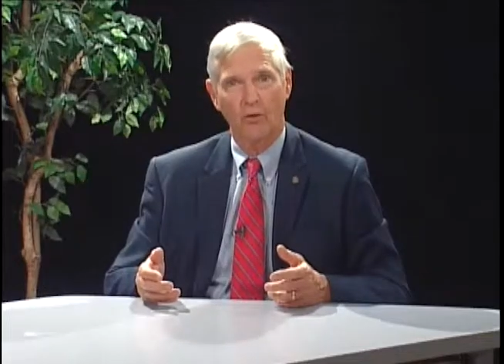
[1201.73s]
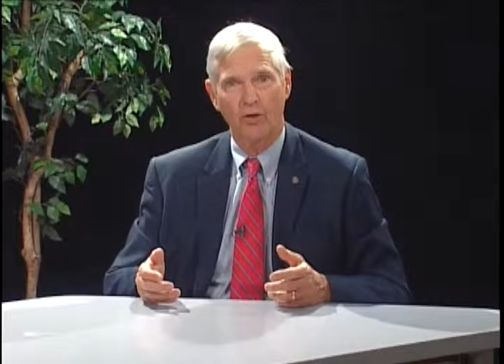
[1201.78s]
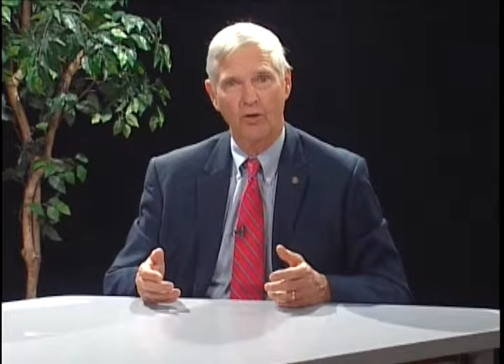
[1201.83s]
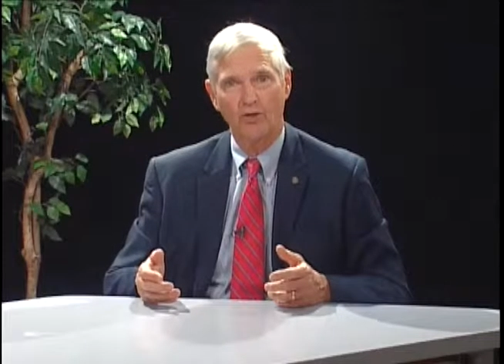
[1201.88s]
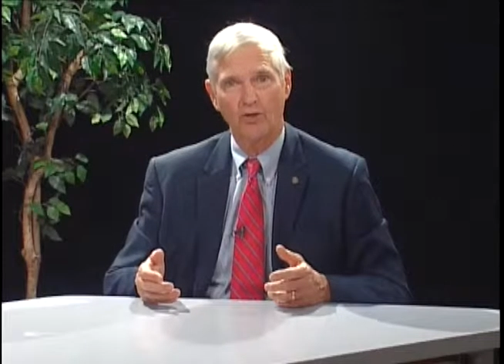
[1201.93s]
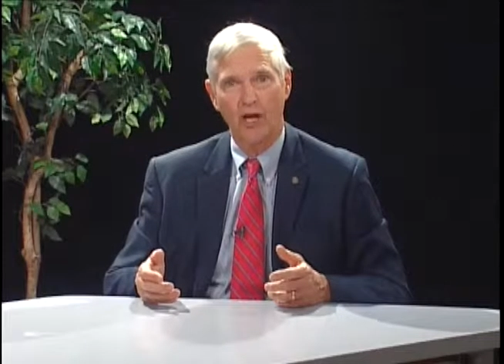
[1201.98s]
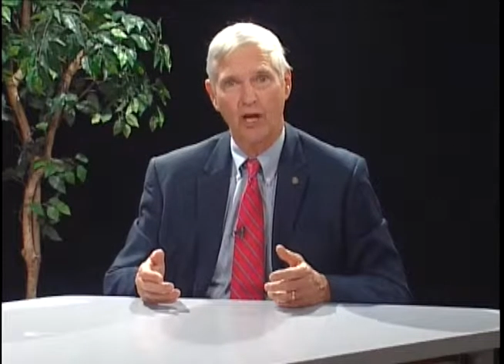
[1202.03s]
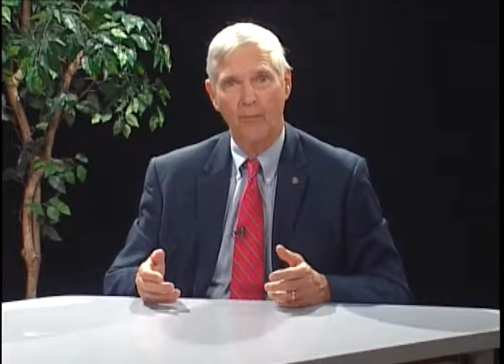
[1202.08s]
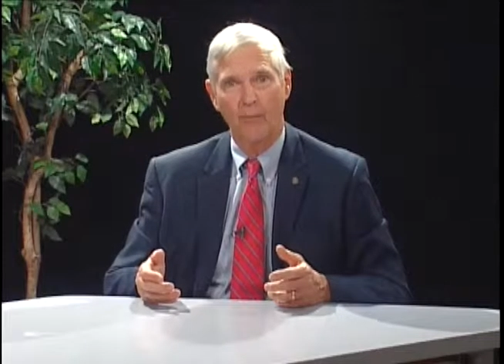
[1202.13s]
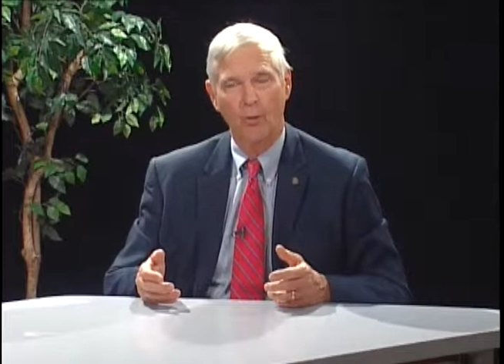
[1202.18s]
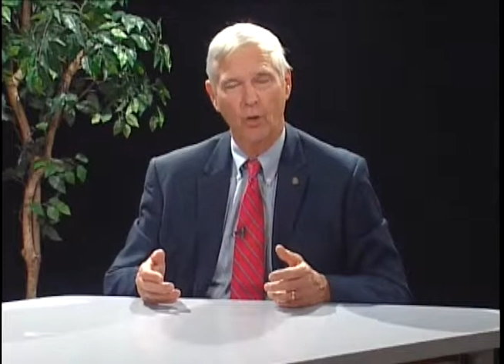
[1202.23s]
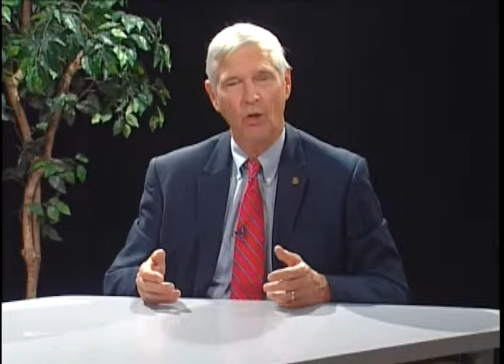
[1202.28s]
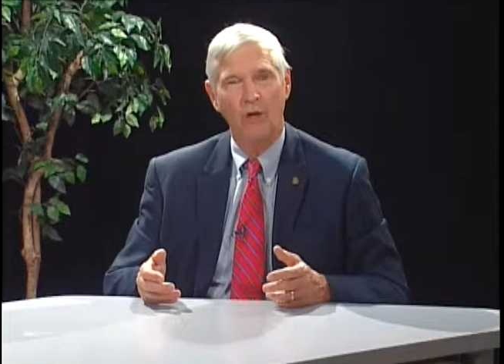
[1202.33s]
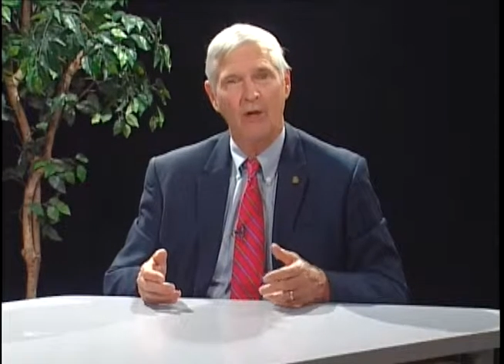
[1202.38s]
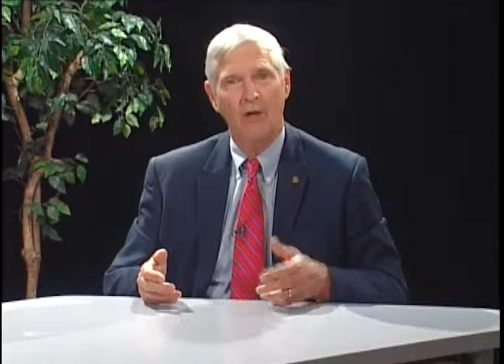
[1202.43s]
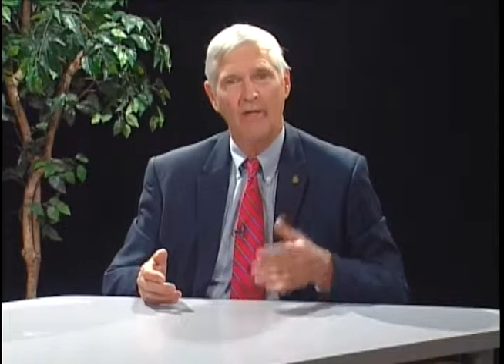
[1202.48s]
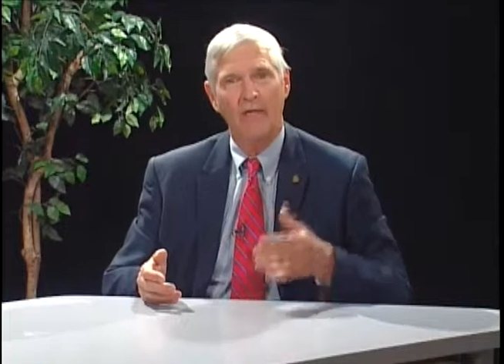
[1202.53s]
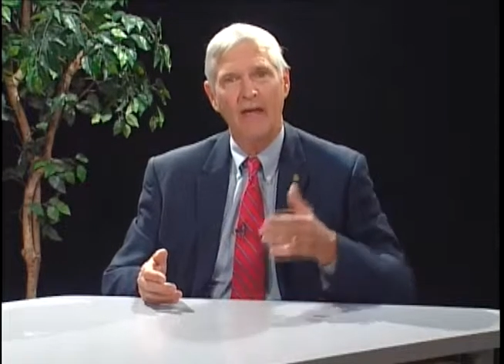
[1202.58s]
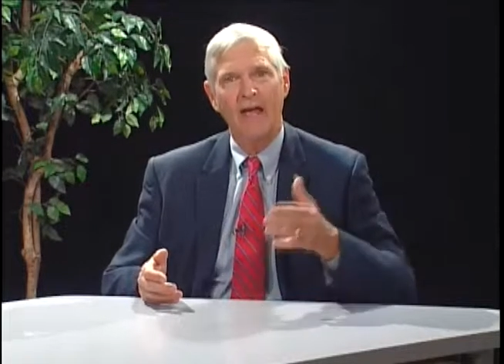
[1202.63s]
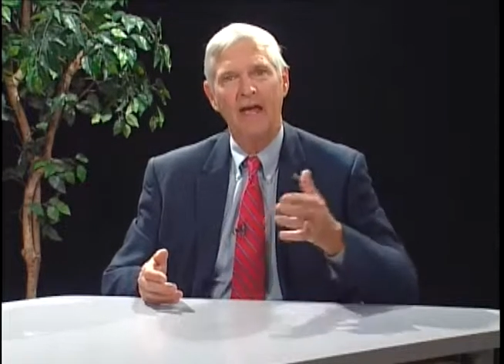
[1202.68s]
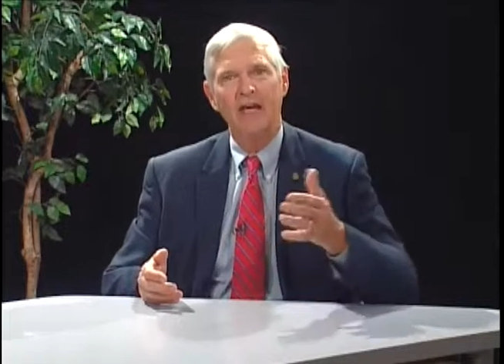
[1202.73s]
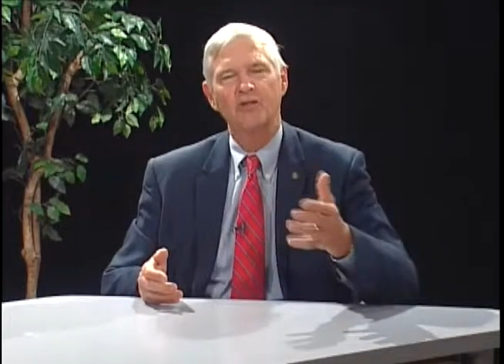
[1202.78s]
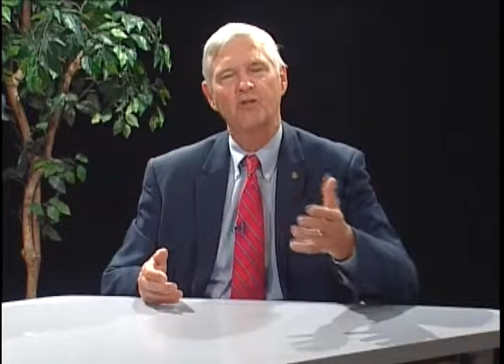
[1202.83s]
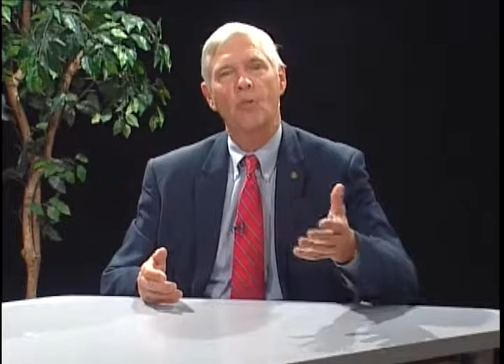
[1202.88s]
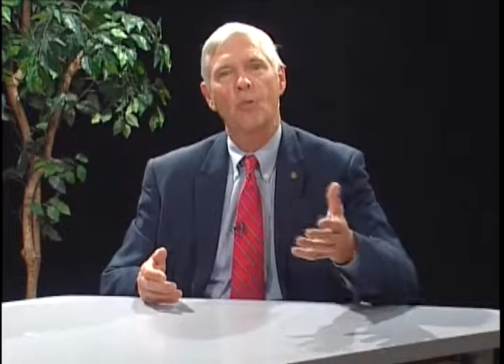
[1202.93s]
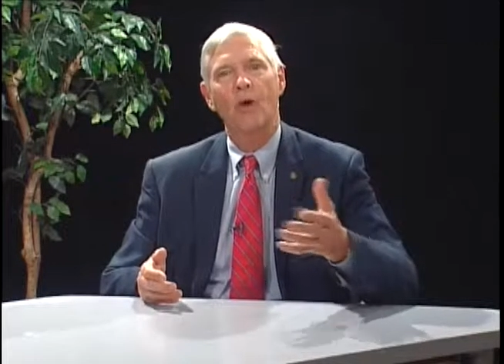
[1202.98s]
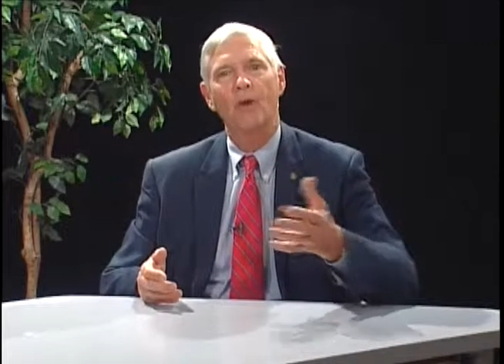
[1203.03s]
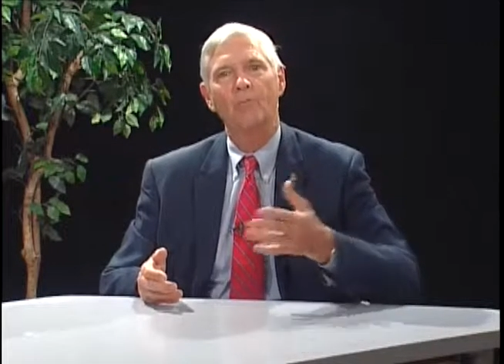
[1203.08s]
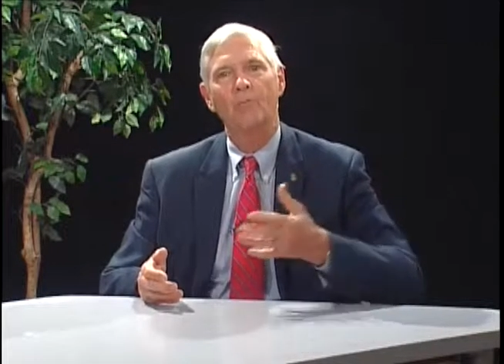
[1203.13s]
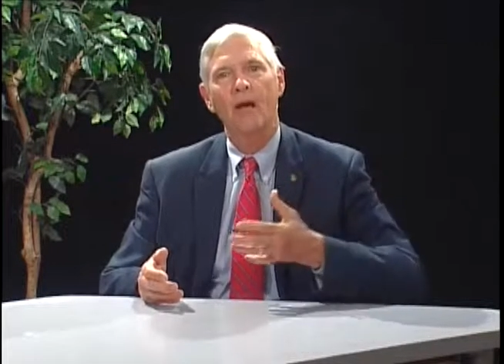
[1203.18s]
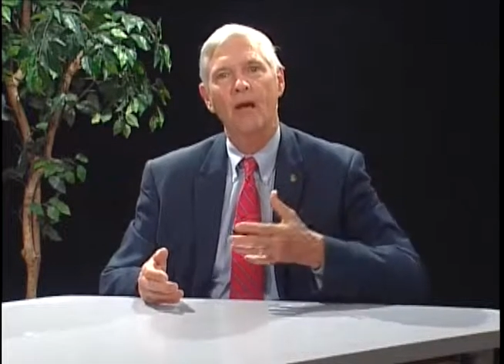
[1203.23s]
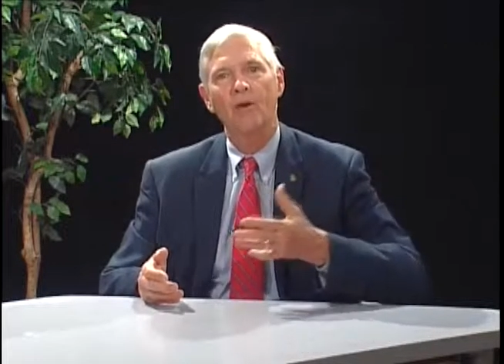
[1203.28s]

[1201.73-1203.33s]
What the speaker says: for example, they ask what